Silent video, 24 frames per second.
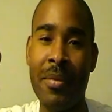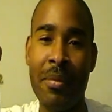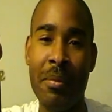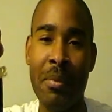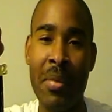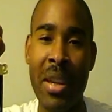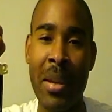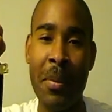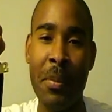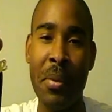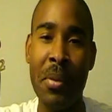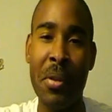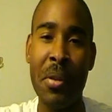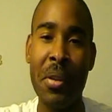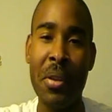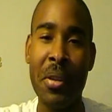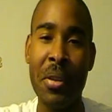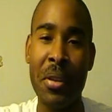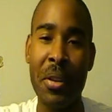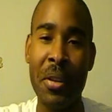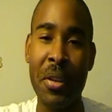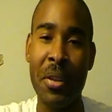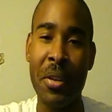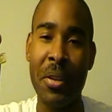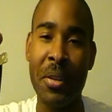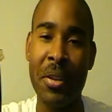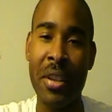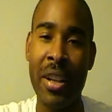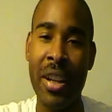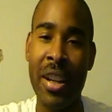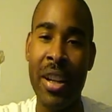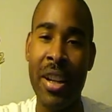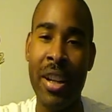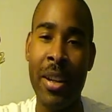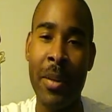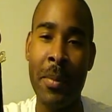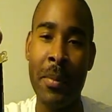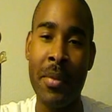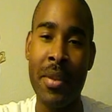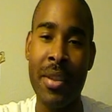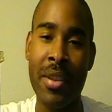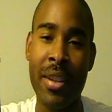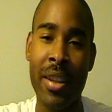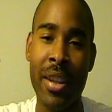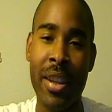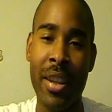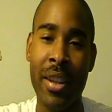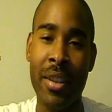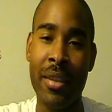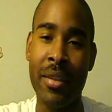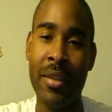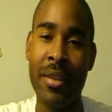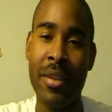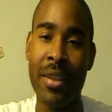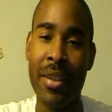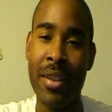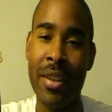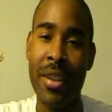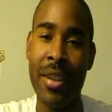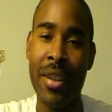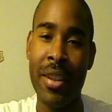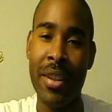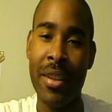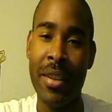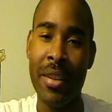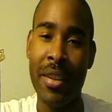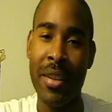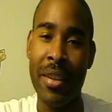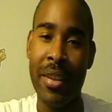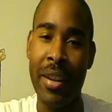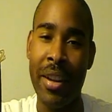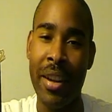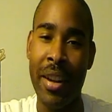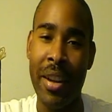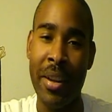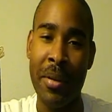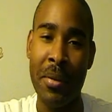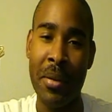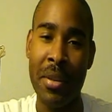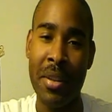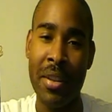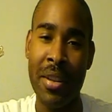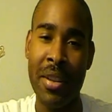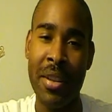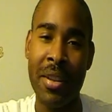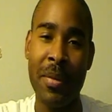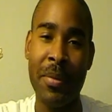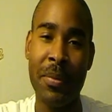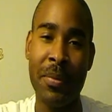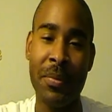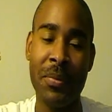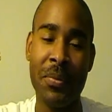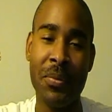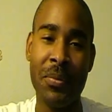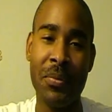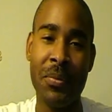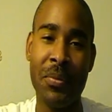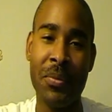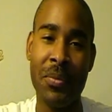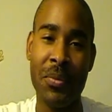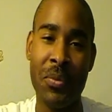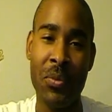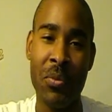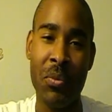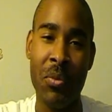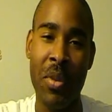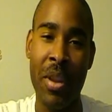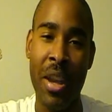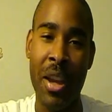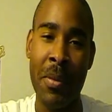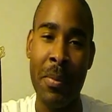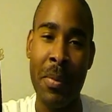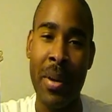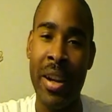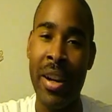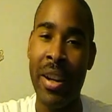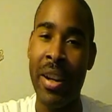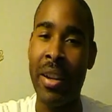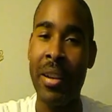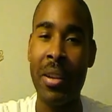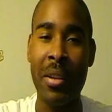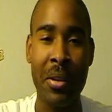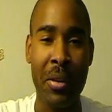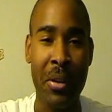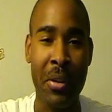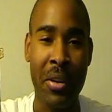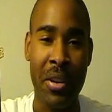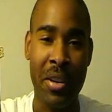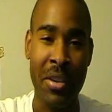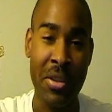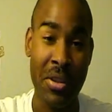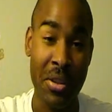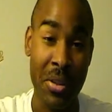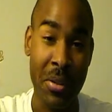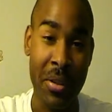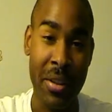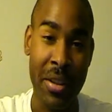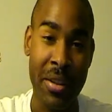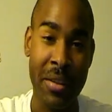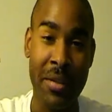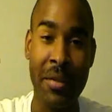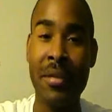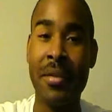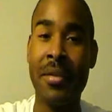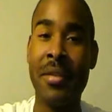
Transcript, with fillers: people or times that I really admire or enjoyed